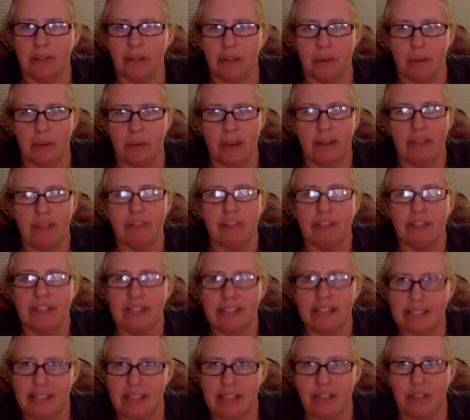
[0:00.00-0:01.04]
whatever it
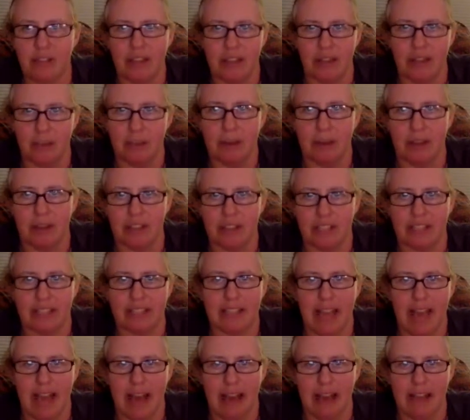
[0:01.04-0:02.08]
is that you think your project
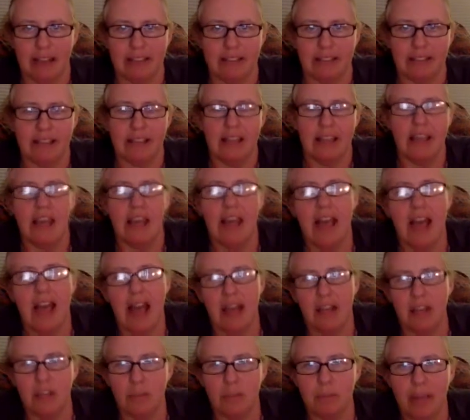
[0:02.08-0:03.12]
has.
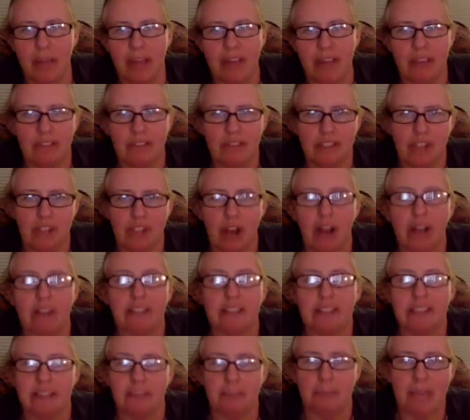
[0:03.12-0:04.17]
And you might even talk to
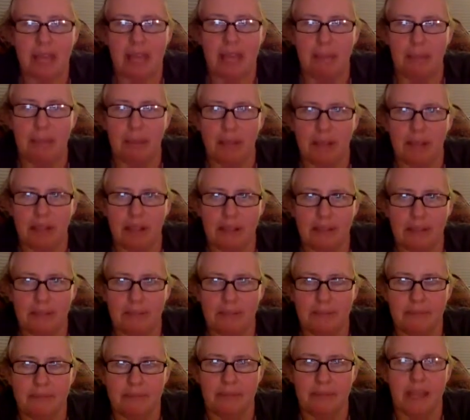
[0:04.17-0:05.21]
some people,
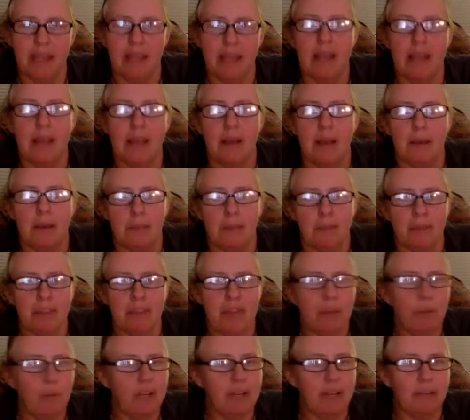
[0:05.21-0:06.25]
but
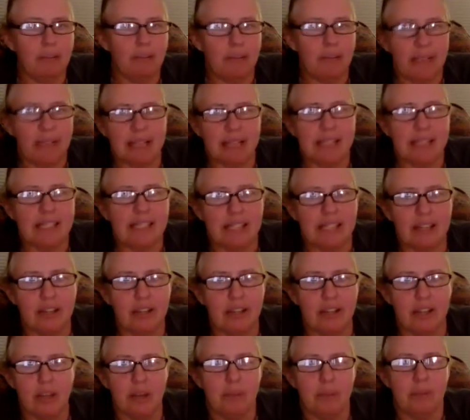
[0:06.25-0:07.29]
they wouldn't be considered
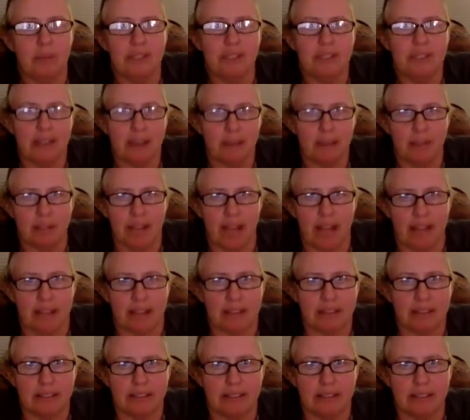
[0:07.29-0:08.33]
human
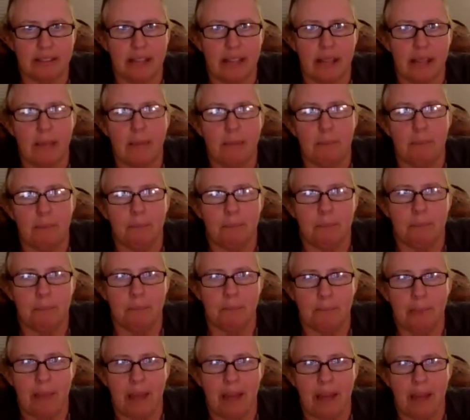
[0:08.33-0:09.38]
subjects.
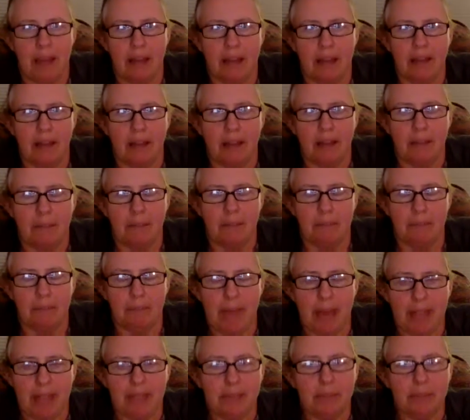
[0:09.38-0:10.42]
And
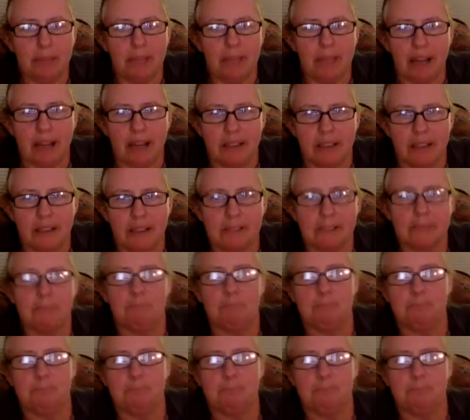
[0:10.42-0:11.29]
that's because